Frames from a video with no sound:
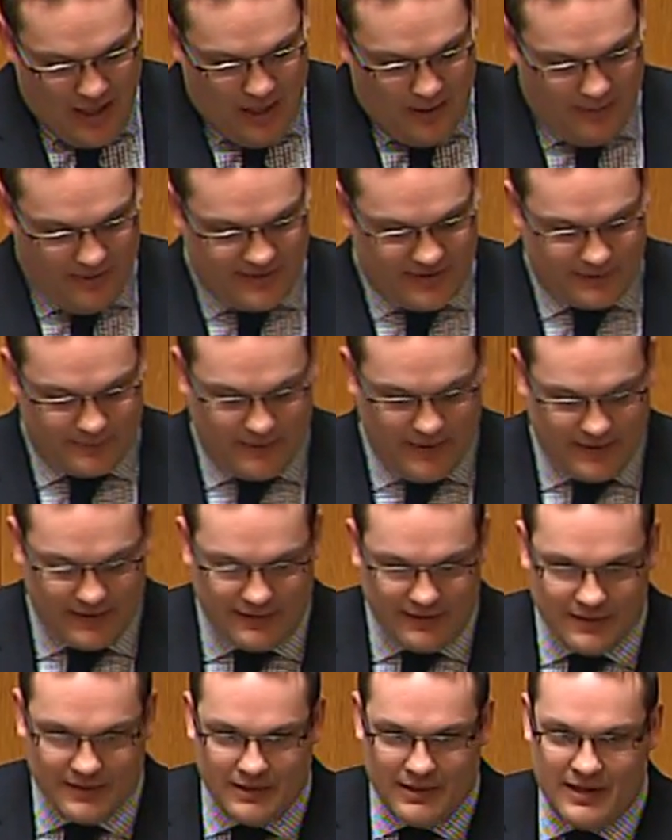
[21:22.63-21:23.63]
Mr. Speaker,
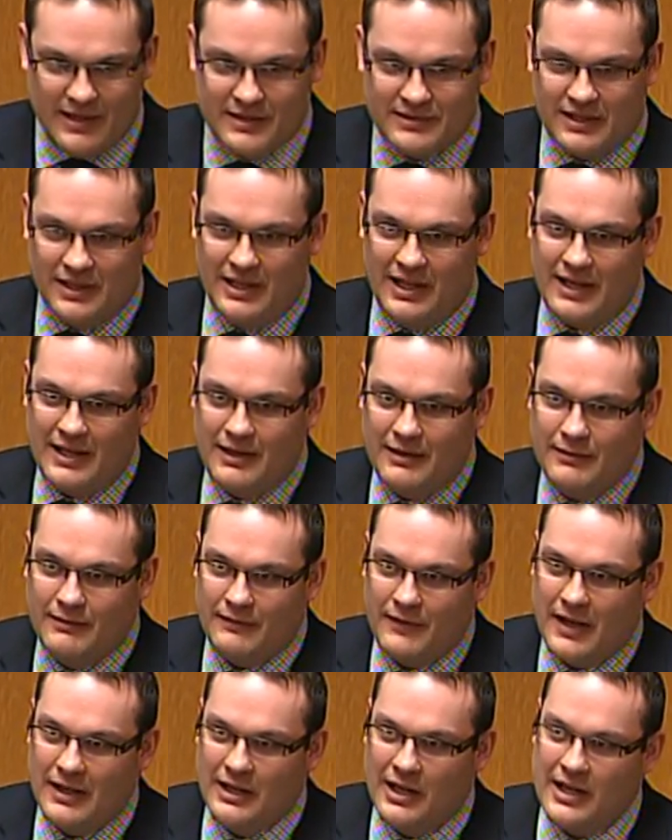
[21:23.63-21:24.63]
there's a lot
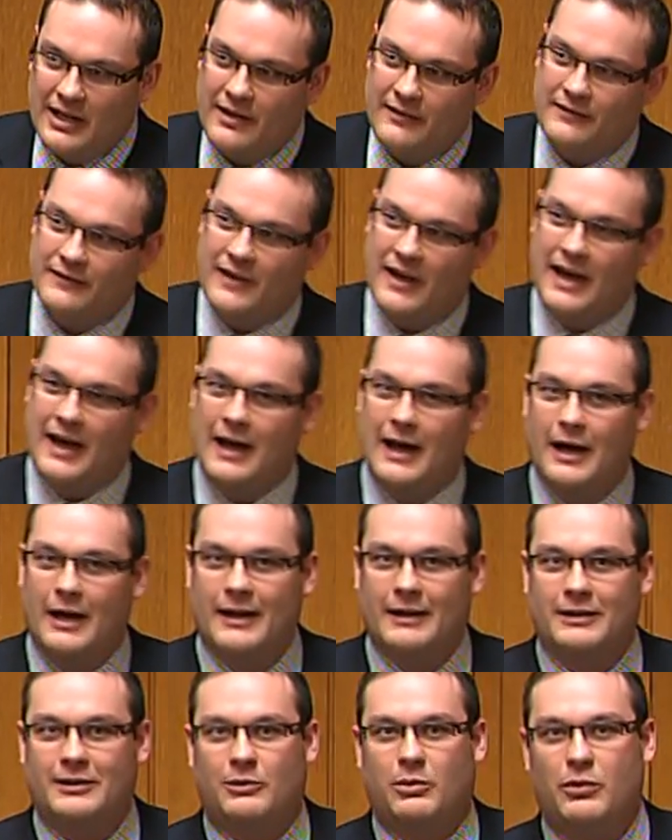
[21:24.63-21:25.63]

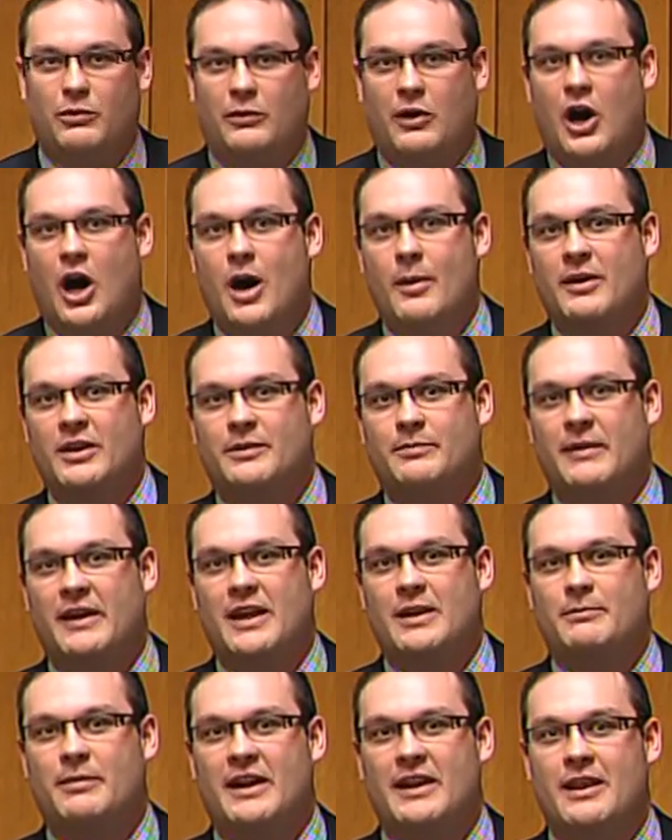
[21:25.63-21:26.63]
of comments
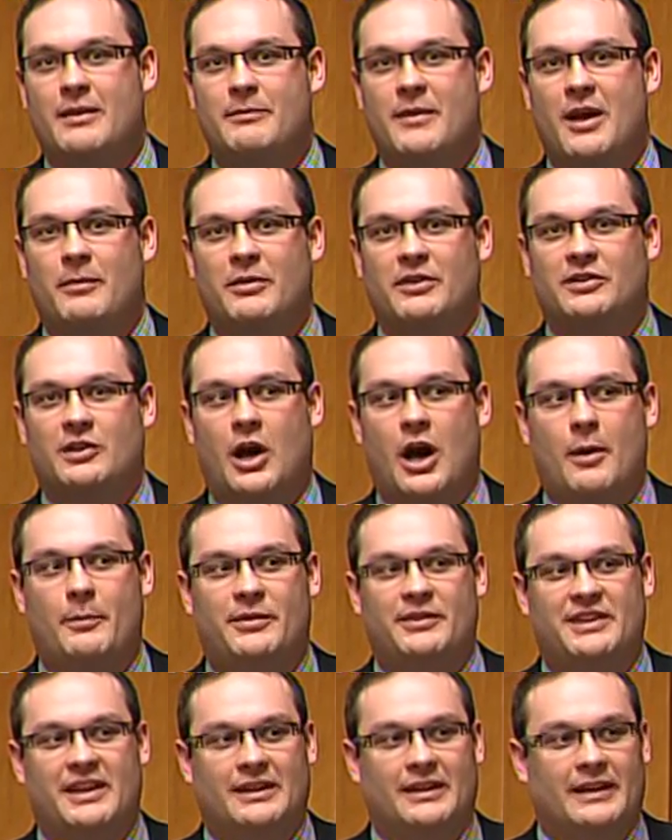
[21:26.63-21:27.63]
made by the members
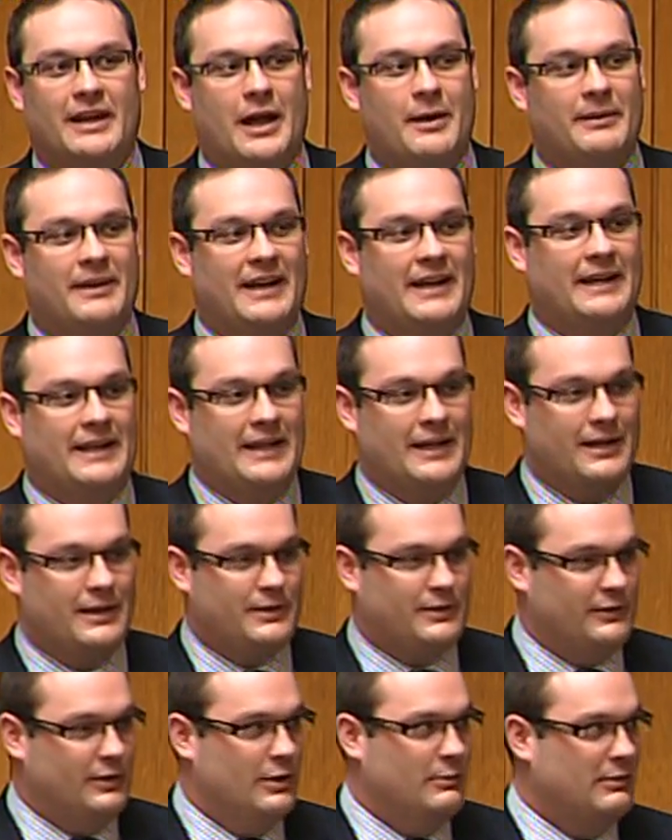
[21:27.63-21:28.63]
opposite that I'm going to
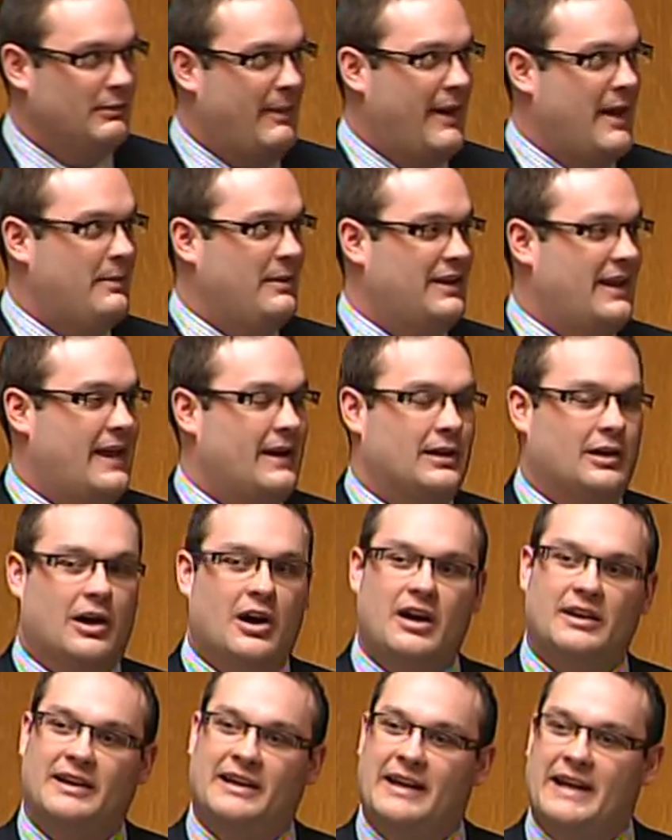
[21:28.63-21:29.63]
get through maybe later
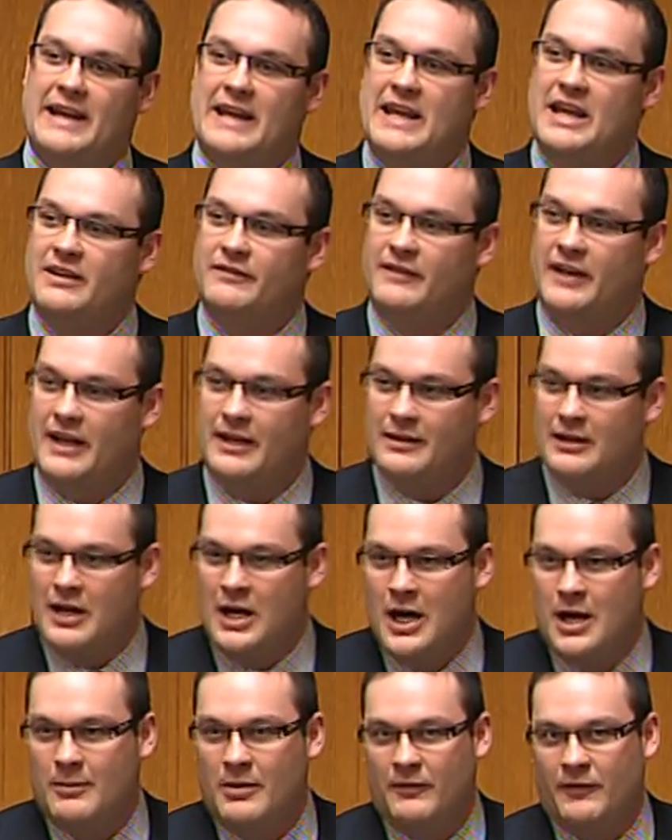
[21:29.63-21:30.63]
on in the evening,
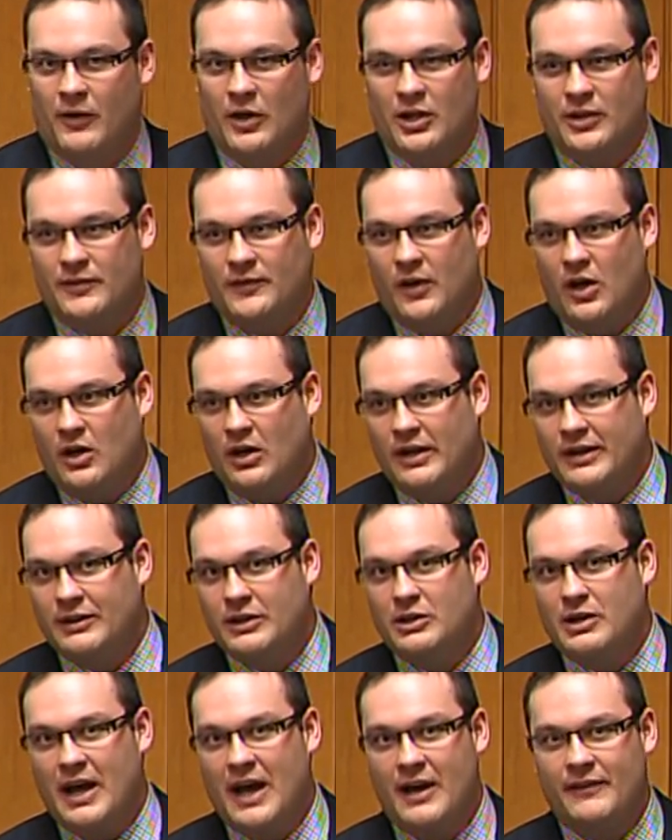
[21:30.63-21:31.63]
but first of all, I
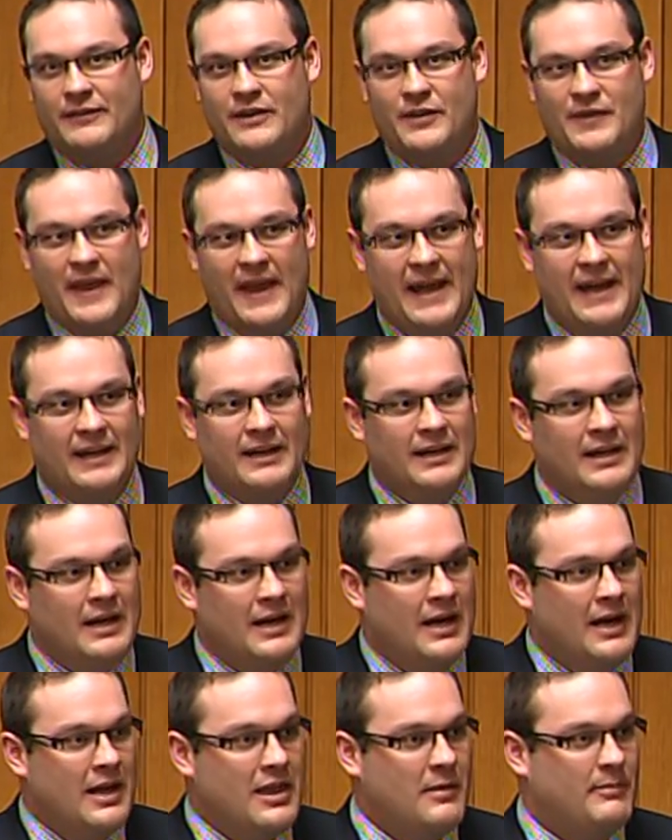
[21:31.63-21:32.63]
do have to thank
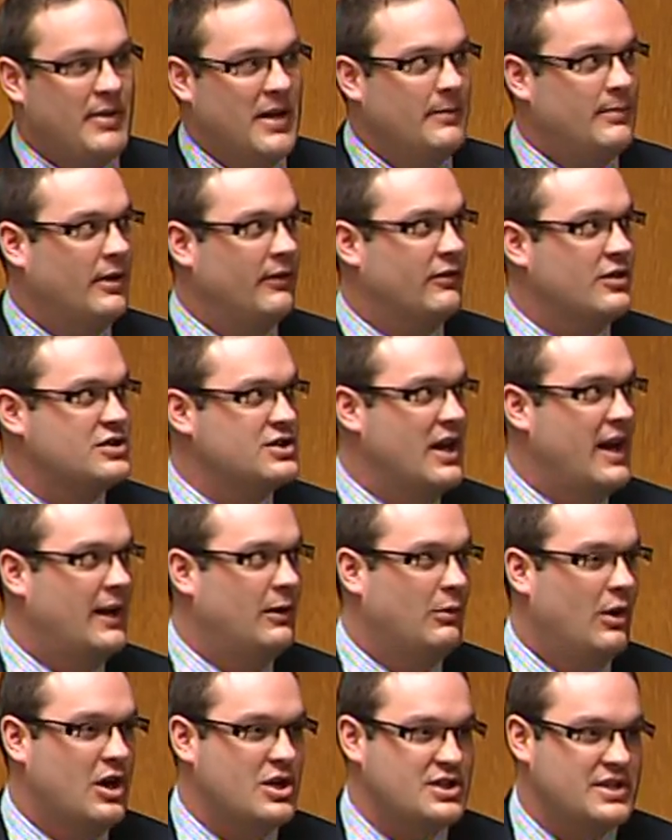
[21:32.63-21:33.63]
the people of Regina
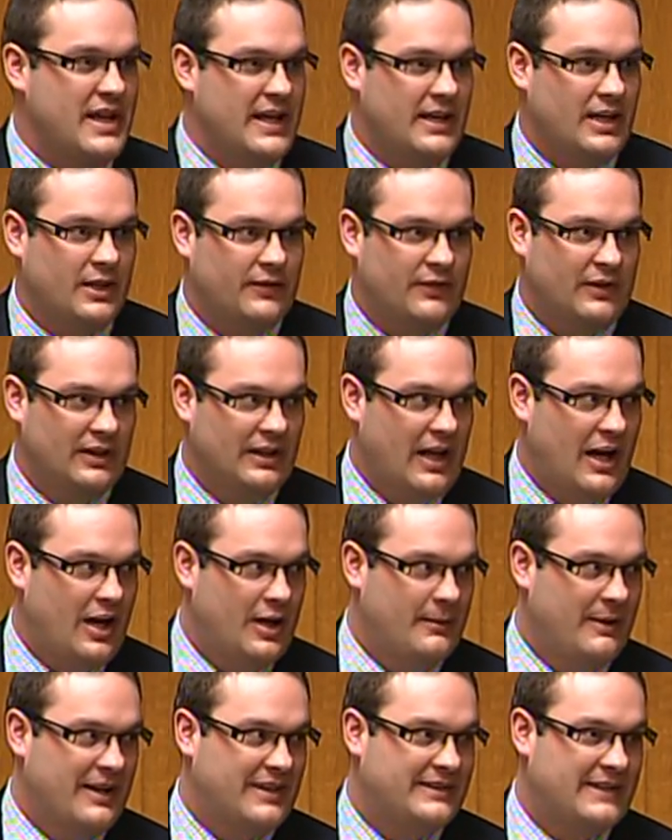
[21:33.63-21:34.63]
Wall Shakers for
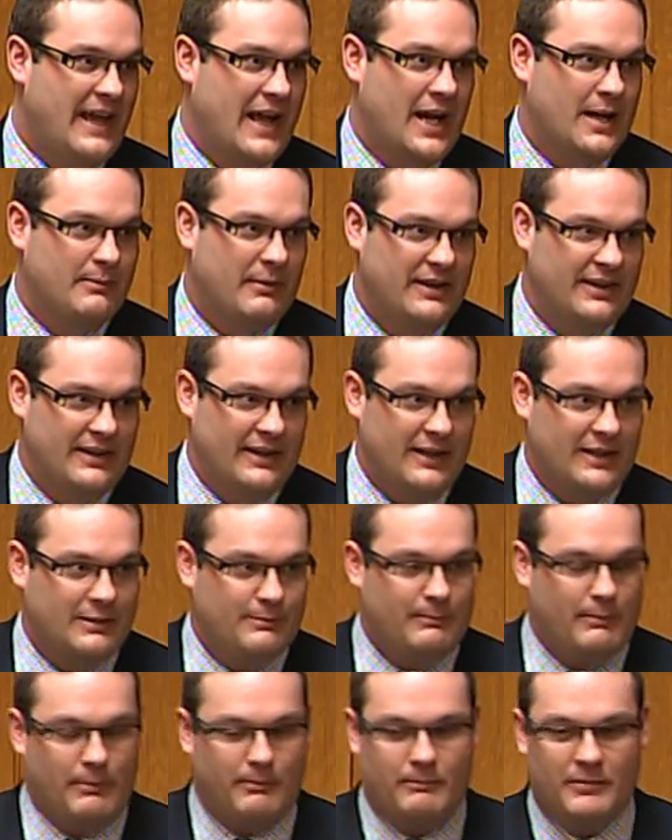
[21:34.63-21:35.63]
allowing me to stand in this
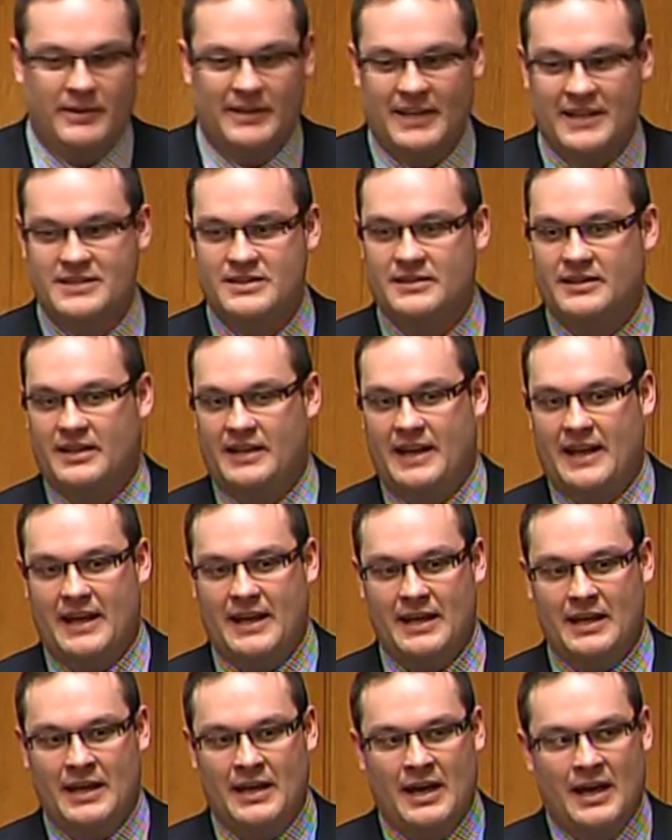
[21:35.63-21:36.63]
position
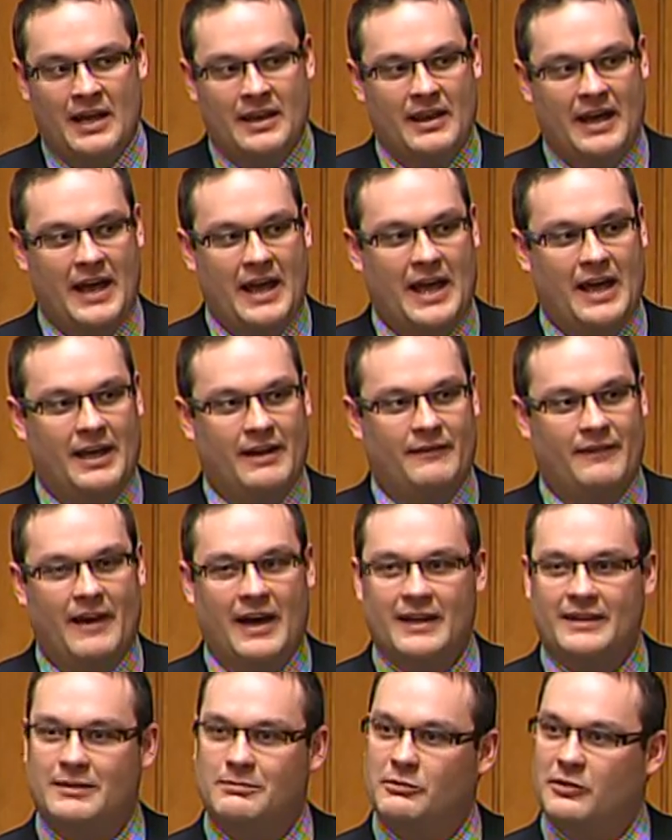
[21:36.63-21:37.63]
today. I
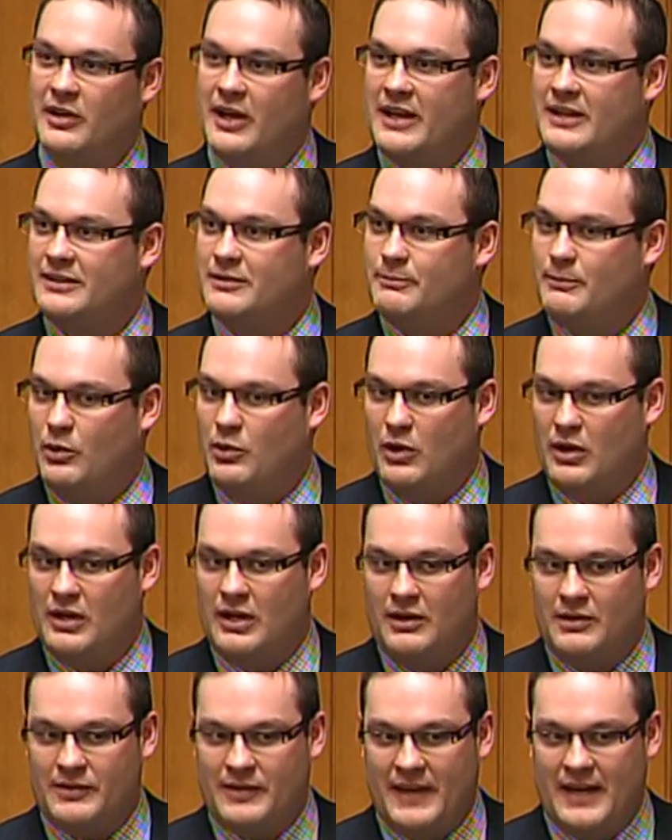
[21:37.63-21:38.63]
have some great support
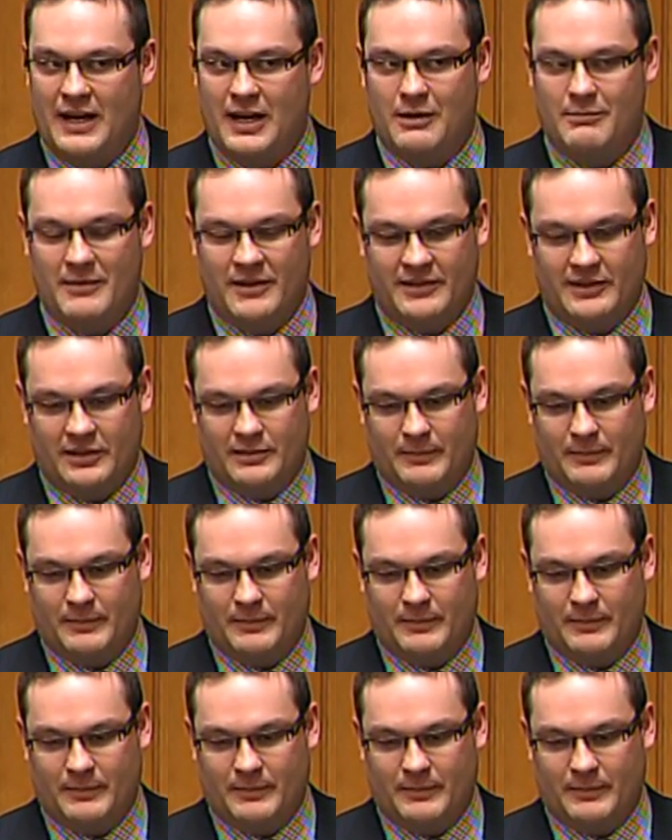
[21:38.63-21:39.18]
out there, Mr.